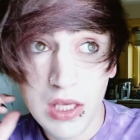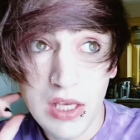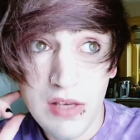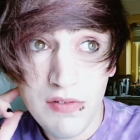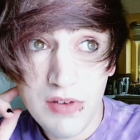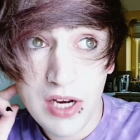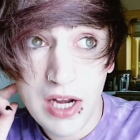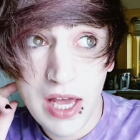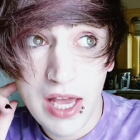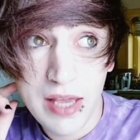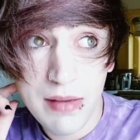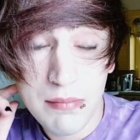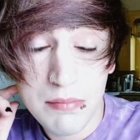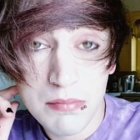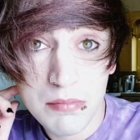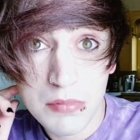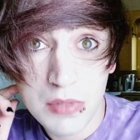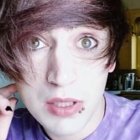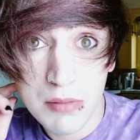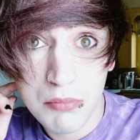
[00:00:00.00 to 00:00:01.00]
Even
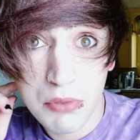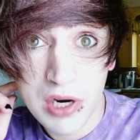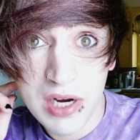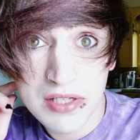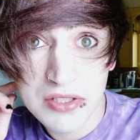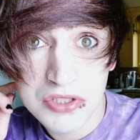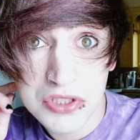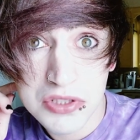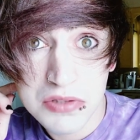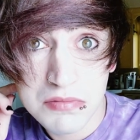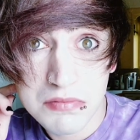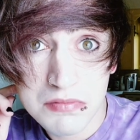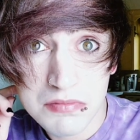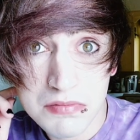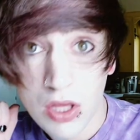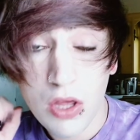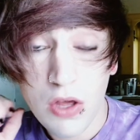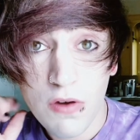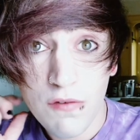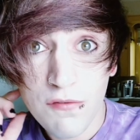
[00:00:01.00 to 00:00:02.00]
I'm impressed.
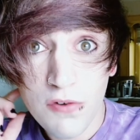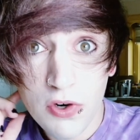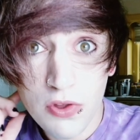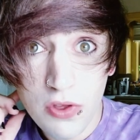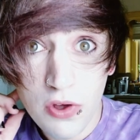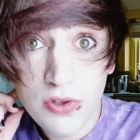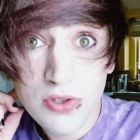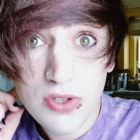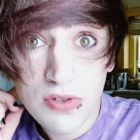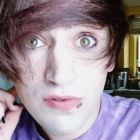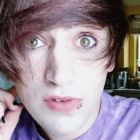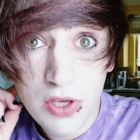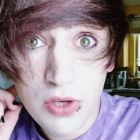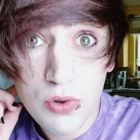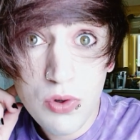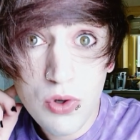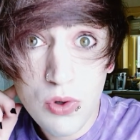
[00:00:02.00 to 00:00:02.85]
For those of you